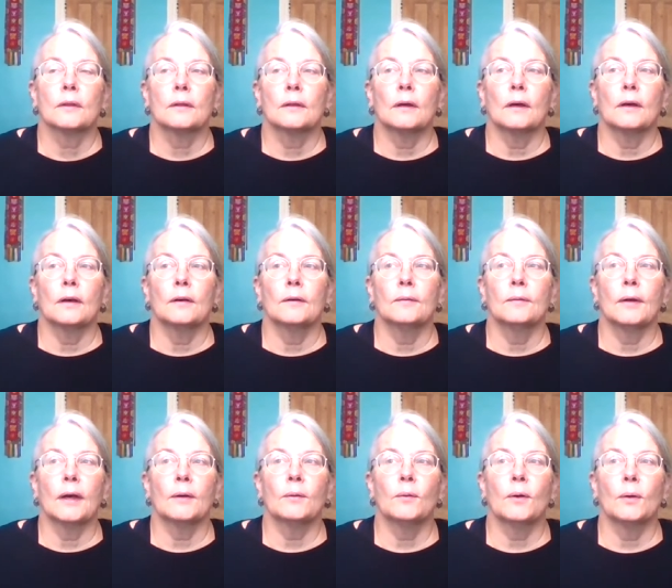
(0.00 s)

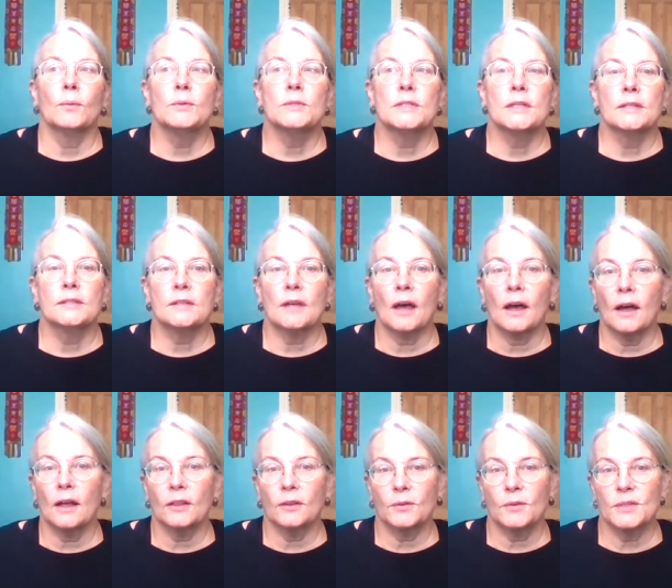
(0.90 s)
I would say,
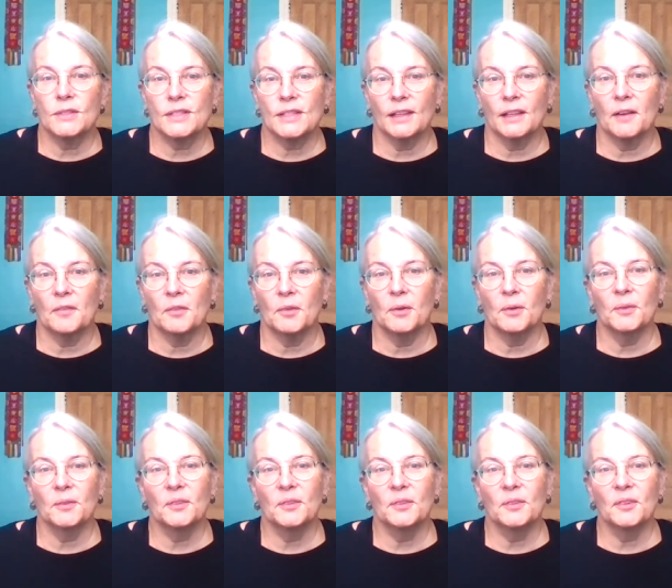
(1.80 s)
tolerance level